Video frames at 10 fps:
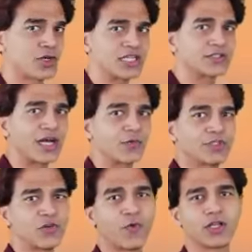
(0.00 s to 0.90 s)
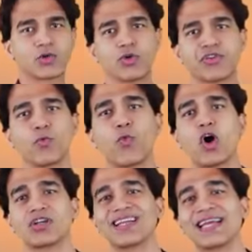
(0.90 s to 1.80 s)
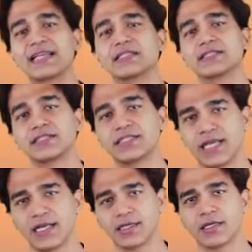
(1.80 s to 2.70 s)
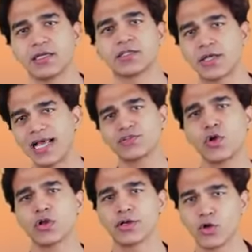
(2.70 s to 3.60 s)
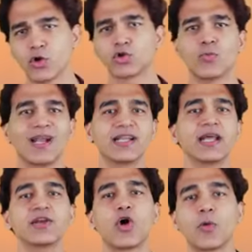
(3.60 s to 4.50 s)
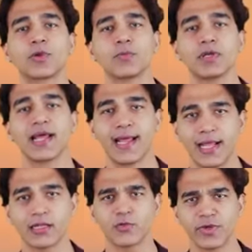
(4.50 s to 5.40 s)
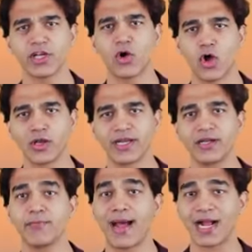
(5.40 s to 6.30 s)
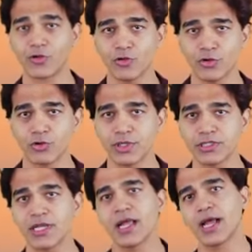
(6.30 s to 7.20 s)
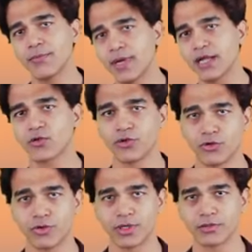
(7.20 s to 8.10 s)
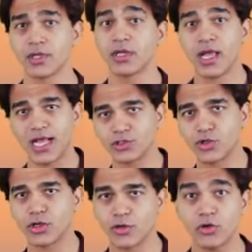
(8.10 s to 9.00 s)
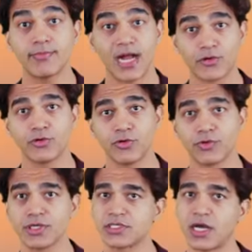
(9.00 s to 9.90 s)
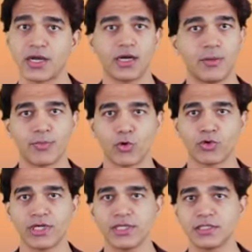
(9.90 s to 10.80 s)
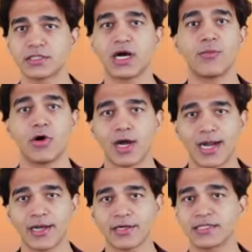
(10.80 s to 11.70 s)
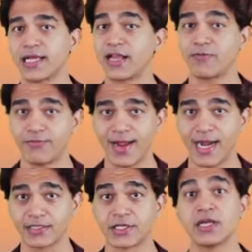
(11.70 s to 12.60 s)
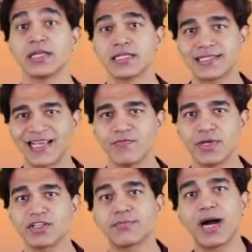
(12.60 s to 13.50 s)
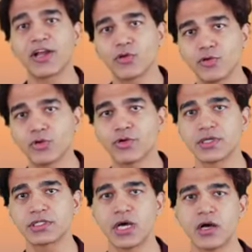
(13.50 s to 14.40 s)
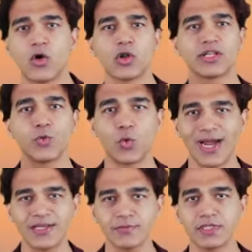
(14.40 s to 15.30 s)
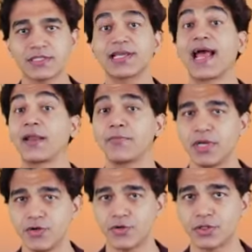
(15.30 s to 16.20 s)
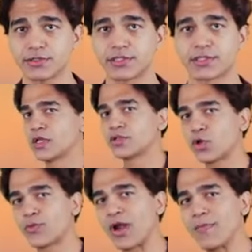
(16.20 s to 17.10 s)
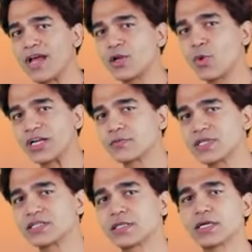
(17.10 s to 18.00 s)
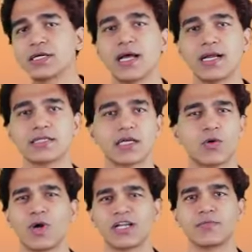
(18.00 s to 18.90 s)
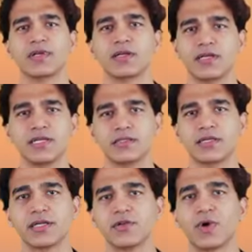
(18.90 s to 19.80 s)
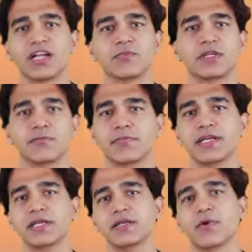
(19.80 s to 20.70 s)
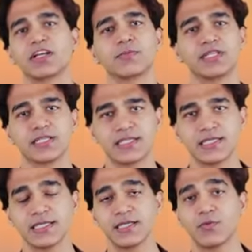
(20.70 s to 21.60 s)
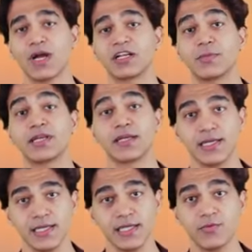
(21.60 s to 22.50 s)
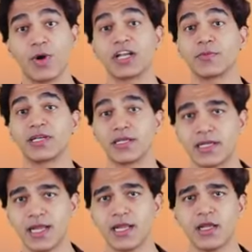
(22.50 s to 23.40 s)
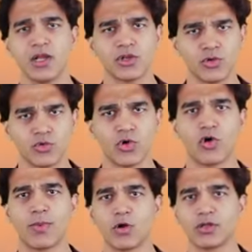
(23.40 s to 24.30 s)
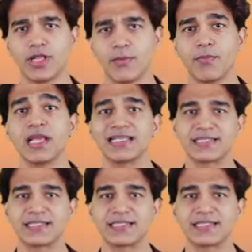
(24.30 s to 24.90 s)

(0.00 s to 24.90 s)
So let's start with the first question. What is zinc? So as you all know, to maintain optimal health, we all need macronutrients and micronutrients. As you all know, macronutrients are our proteins, carbohydrates and fats. Same ways, micronutrients are all the vitamins and minerals. So primary vitamins in our diets are vitamin D3, vitamin B, vitamin C, vitamin E, vitamin K. You know about them.